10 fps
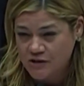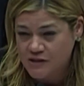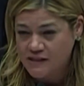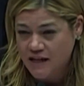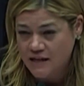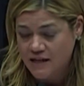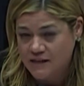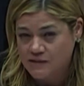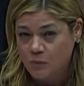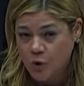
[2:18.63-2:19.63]
and
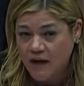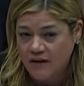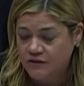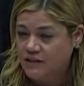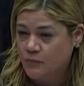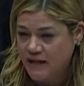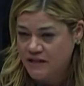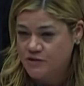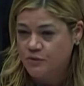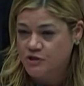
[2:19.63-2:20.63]
it's more heavily
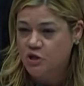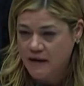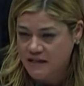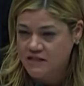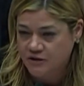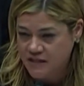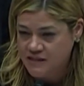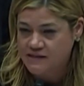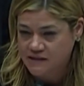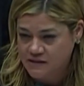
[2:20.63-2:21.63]
weighted towards humanitarian
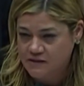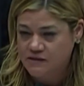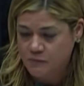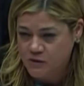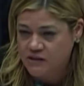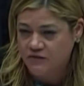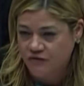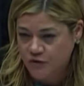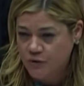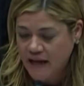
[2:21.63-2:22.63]
assistance, mostly
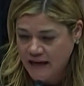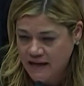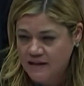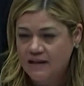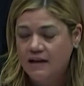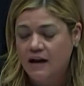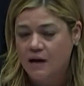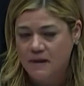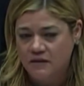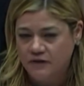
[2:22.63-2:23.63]
food aid,
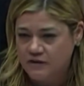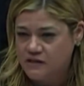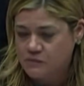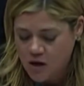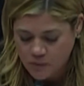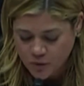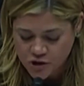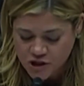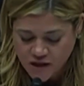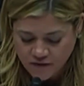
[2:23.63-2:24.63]
and a very small
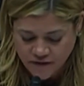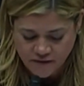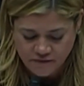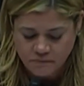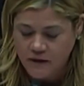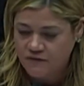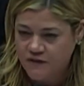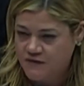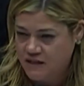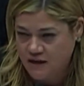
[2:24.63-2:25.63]
portion of it, about
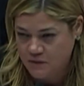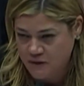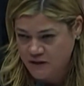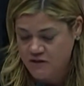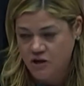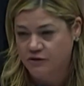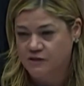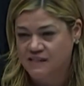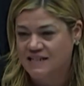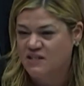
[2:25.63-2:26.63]
$59 million
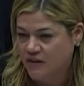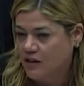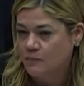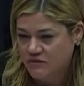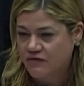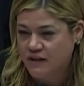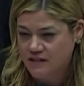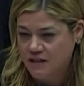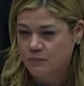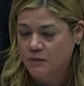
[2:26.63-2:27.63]
in development
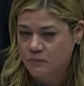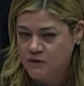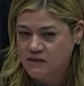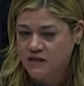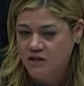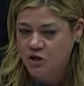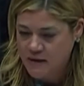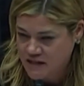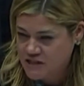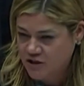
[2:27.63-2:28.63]
funding, but mostly
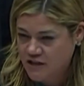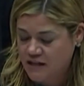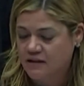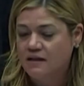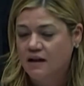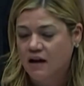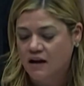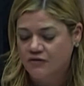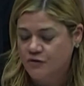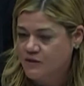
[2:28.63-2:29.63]
humanitarian
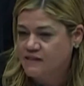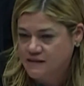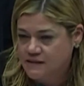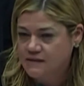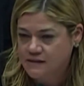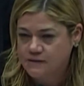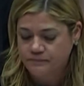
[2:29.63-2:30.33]
food assistance.